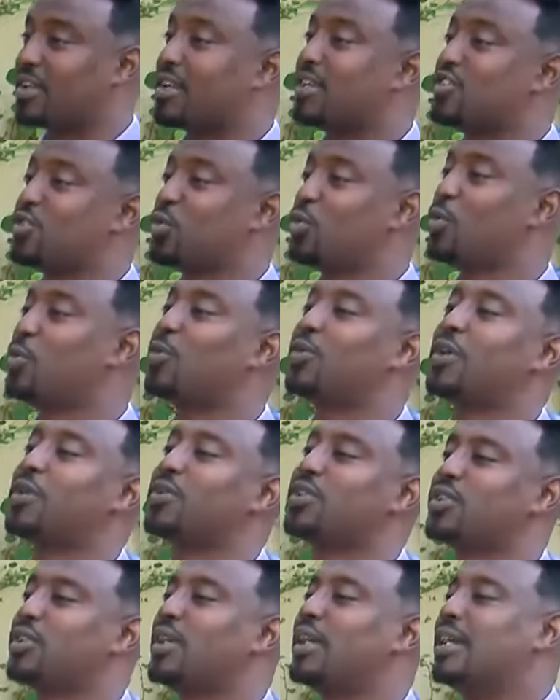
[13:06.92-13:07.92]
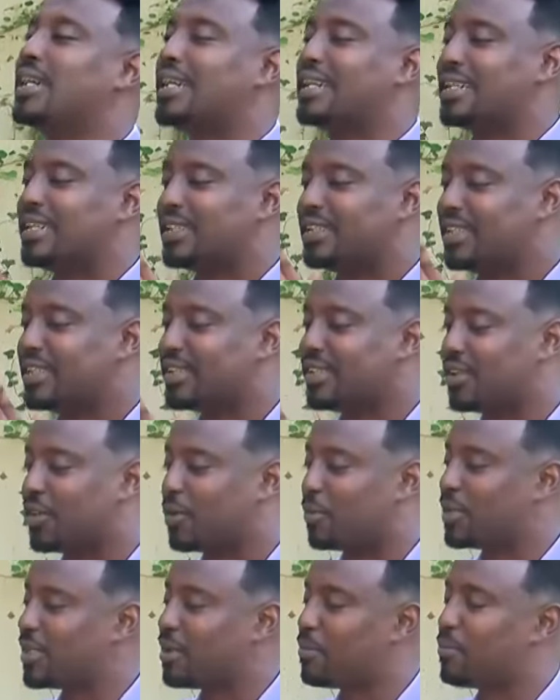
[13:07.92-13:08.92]
Can you see all about it? Yes,
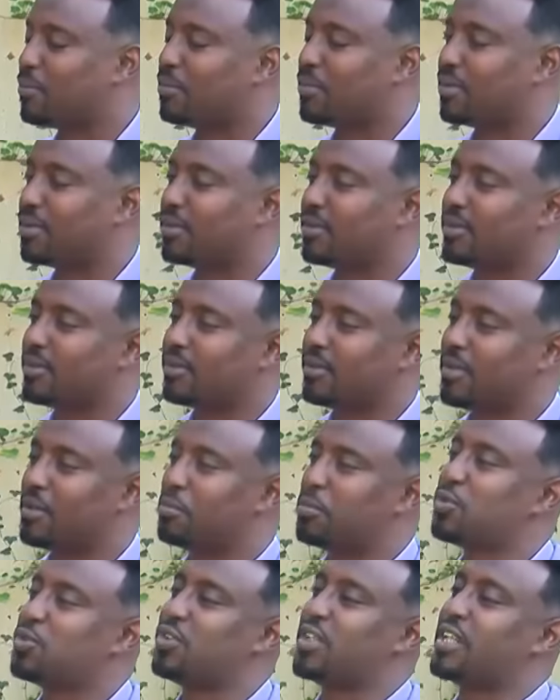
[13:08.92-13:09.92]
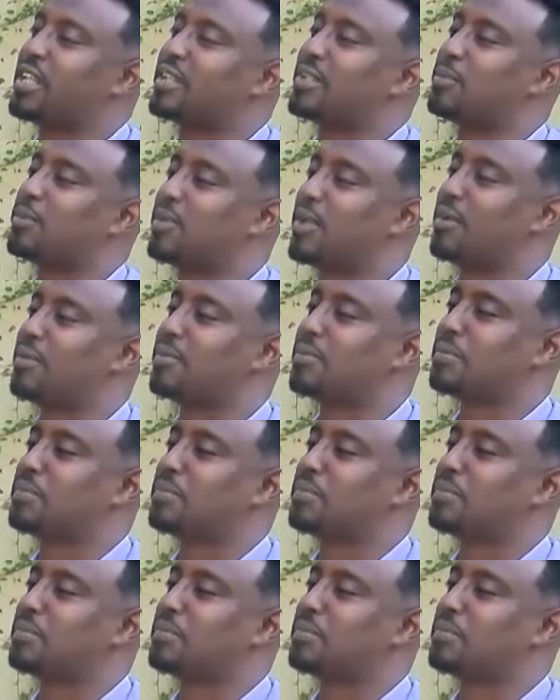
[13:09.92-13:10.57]
I am.